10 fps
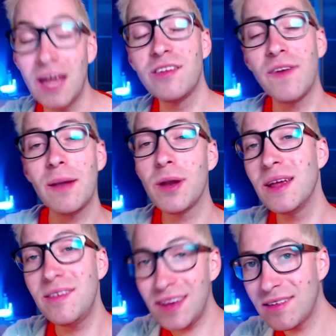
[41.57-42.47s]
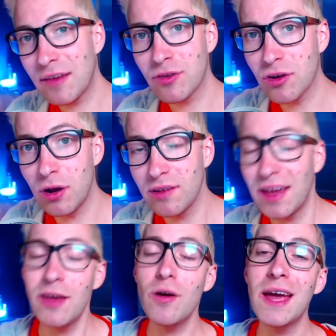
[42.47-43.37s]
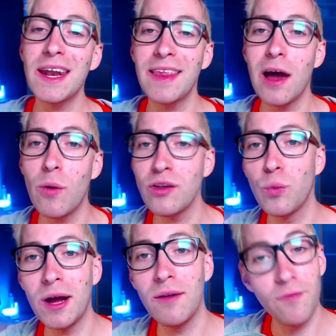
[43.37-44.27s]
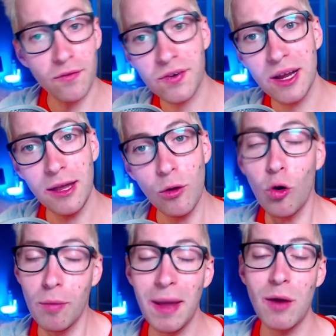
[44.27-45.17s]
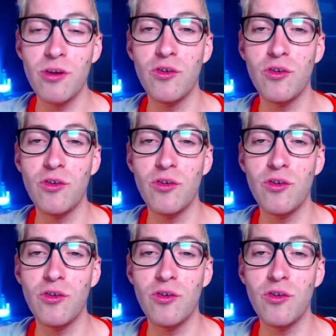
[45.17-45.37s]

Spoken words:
It's available in 6 different colors, and you can get it now as well for free, or pay what you